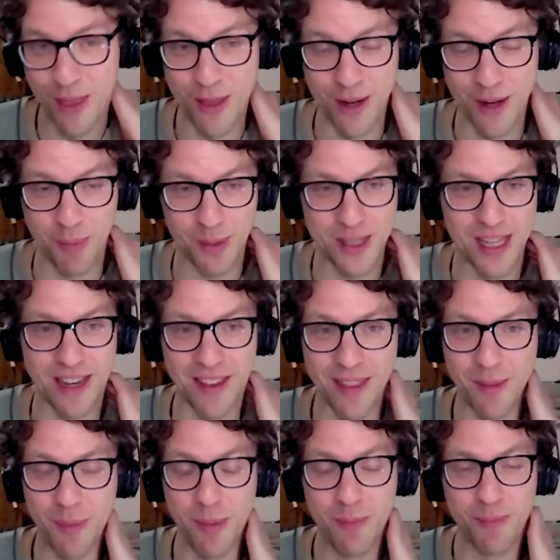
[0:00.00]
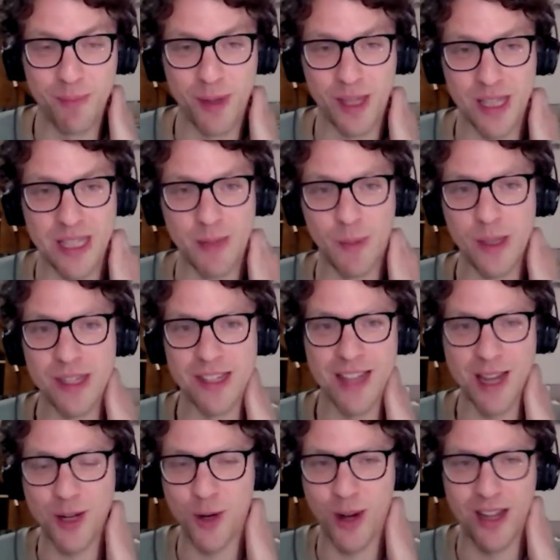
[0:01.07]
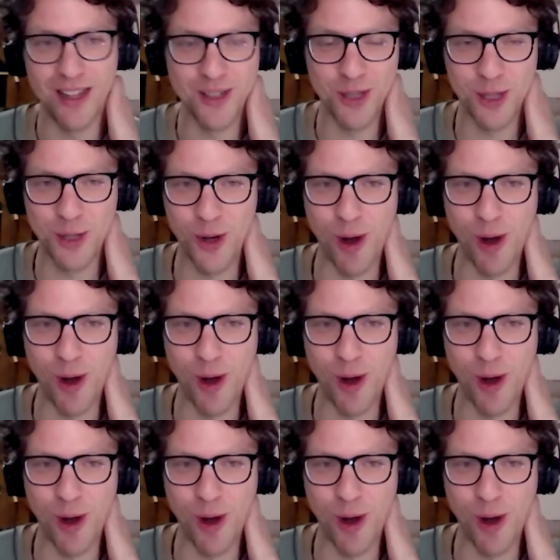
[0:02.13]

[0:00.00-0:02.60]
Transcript: 30% of the participants in that trial just